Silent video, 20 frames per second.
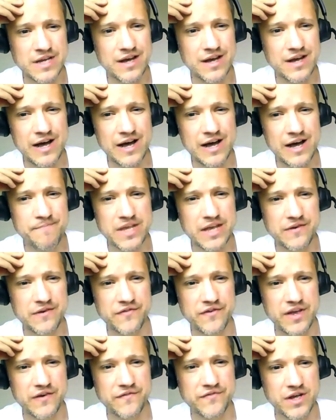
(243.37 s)

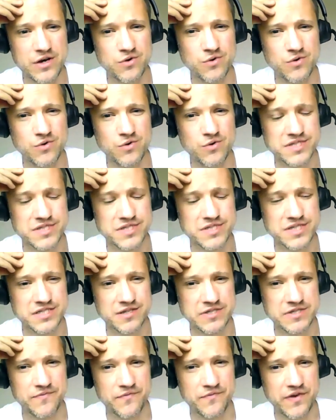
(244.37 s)
If the court
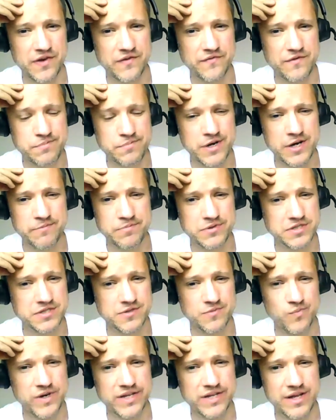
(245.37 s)
system isn't fit for
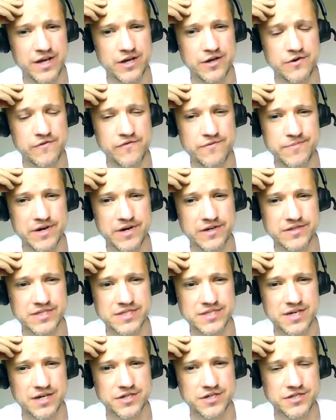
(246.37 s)
purpose. And we know from our
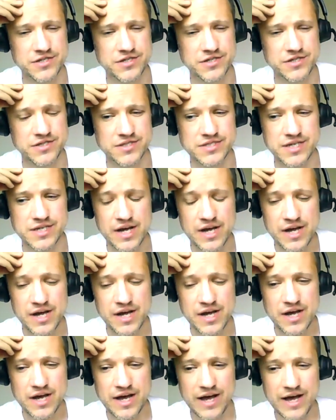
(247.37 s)
discussions
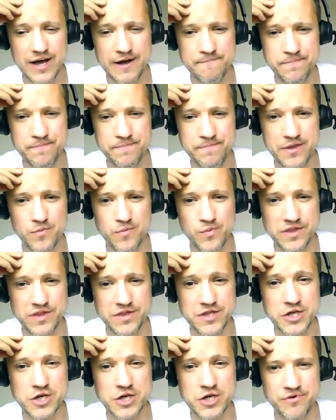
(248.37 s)

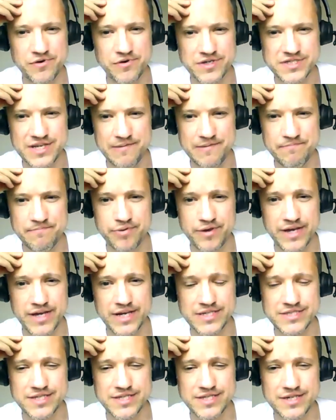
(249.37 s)
with numerous
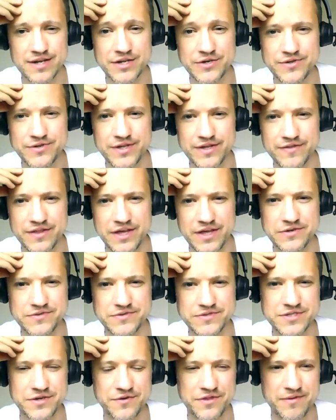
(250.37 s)
MPs, including
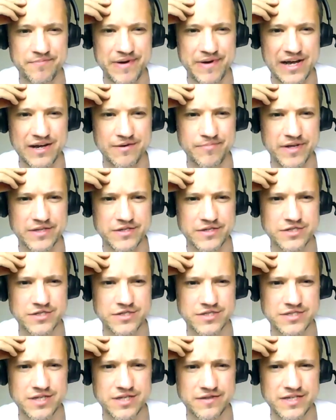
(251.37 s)
those on the
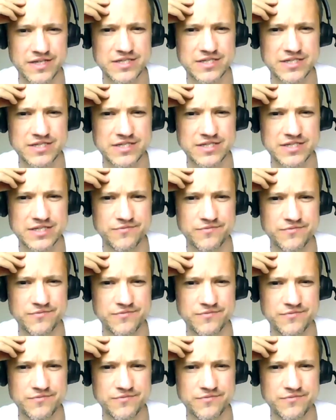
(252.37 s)
backbenches, that this is a real
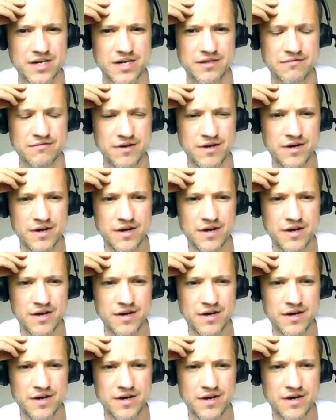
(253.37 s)
concern.